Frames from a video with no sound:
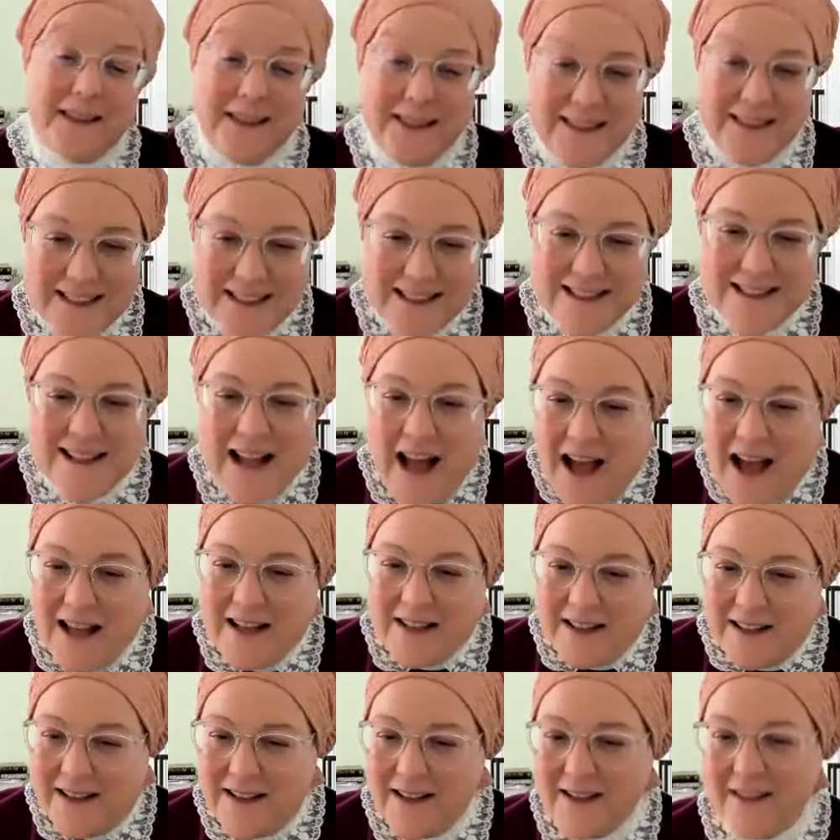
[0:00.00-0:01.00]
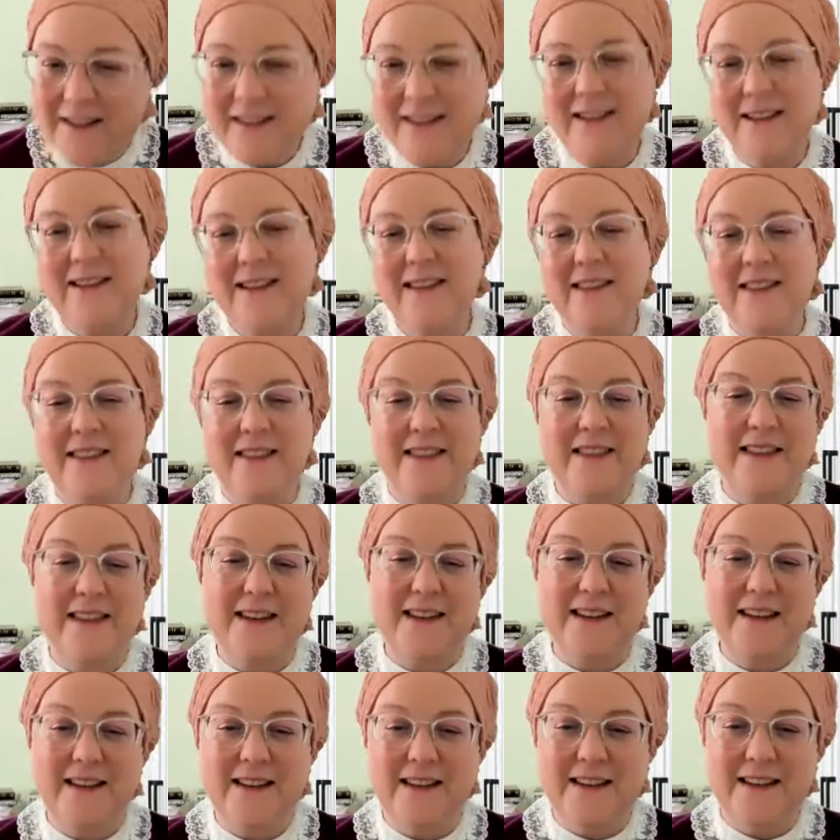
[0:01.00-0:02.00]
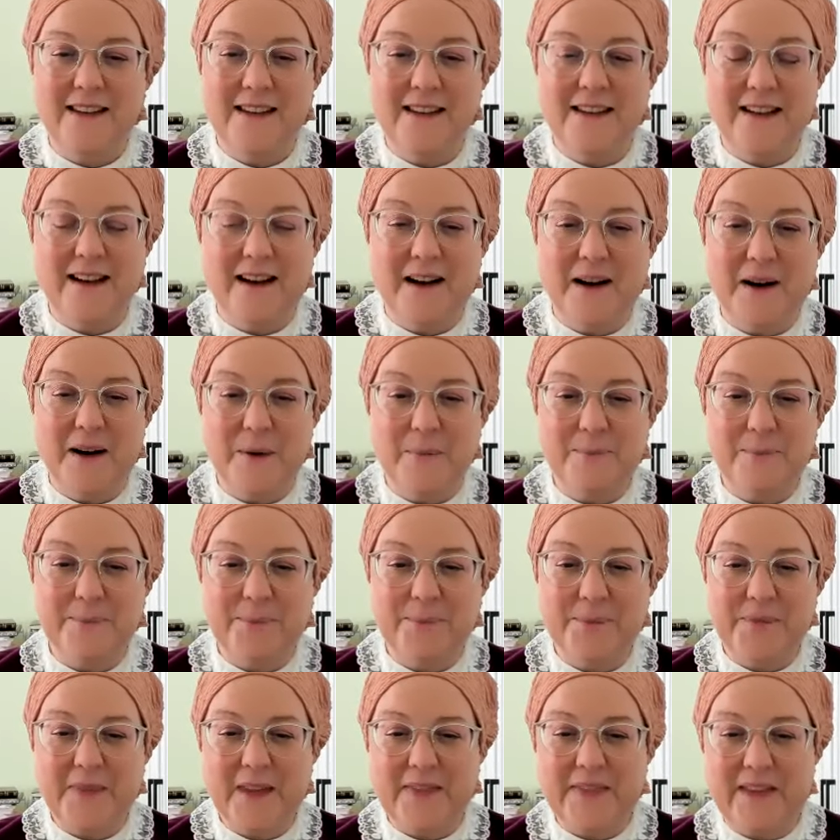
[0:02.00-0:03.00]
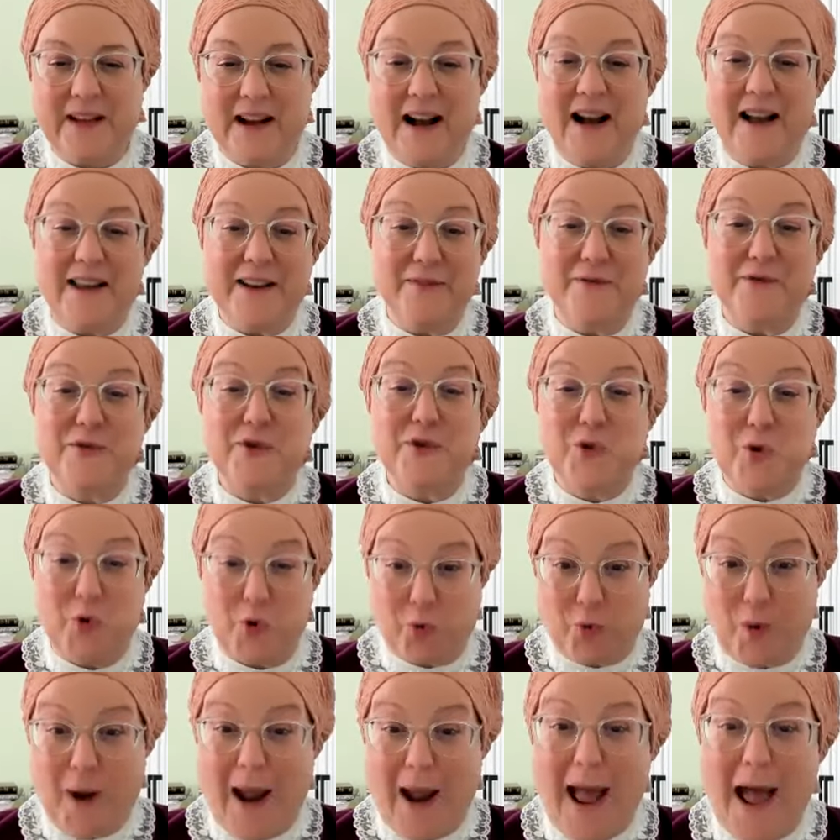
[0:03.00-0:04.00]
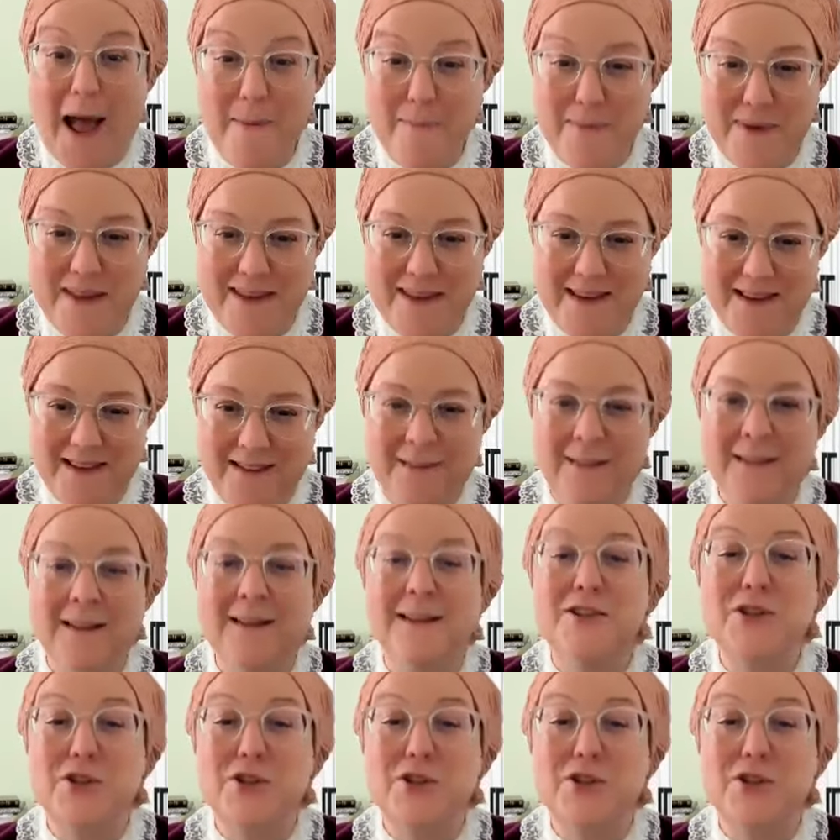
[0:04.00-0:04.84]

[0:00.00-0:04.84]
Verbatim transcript: it's not the kind of grabbing